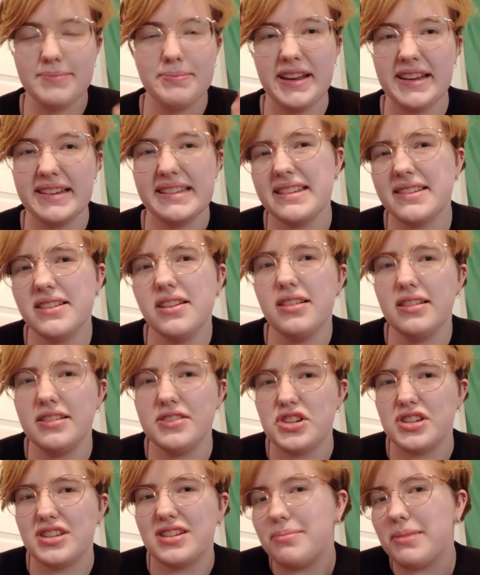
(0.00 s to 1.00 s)
because it's all
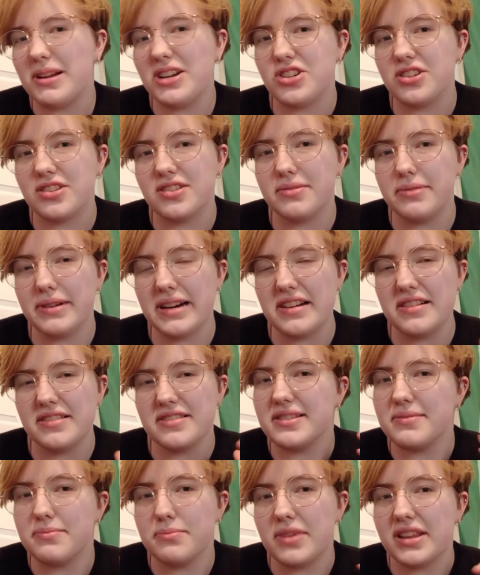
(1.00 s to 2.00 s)
just a bunch of
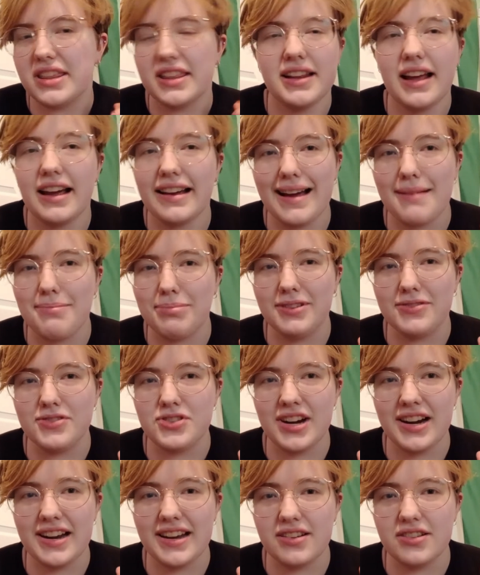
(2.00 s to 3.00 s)
squares with a couple of
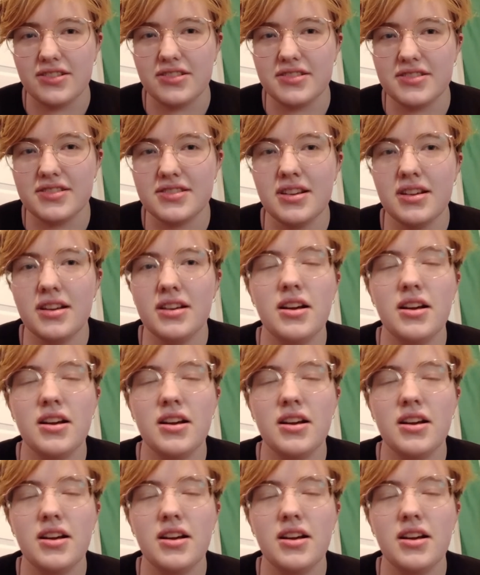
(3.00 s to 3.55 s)
triangles.